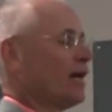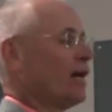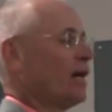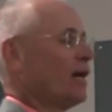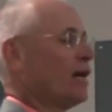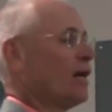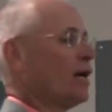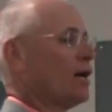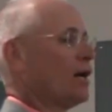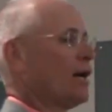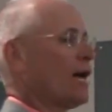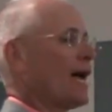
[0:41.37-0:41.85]

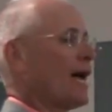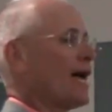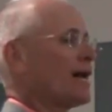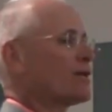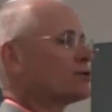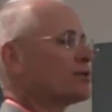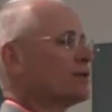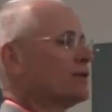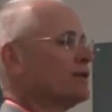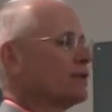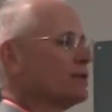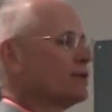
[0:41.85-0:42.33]
Uh,
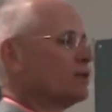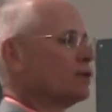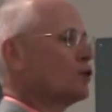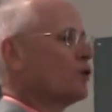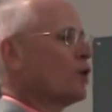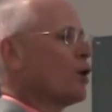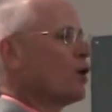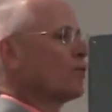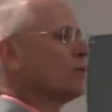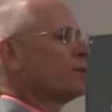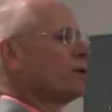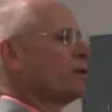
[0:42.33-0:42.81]
actually,
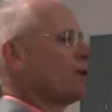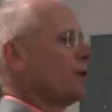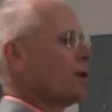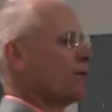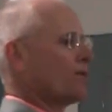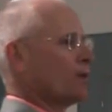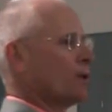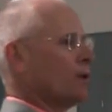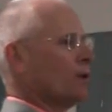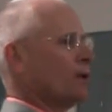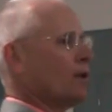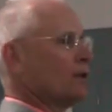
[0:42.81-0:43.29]
you opened up
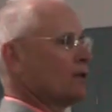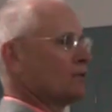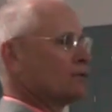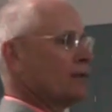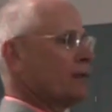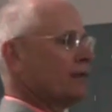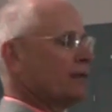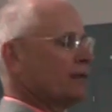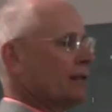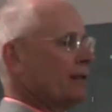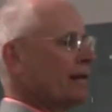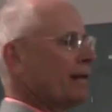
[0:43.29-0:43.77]
a, uh, a uh,
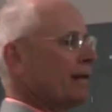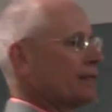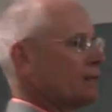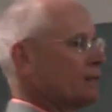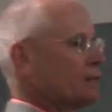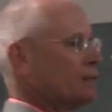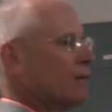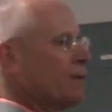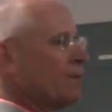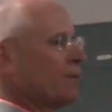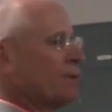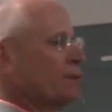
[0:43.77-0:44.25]
something I can
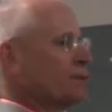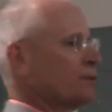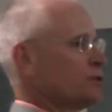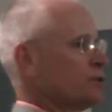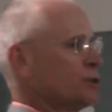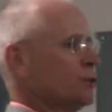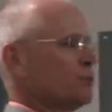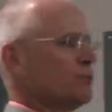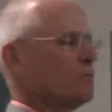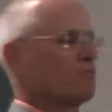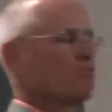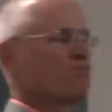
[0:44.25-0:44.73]
step into.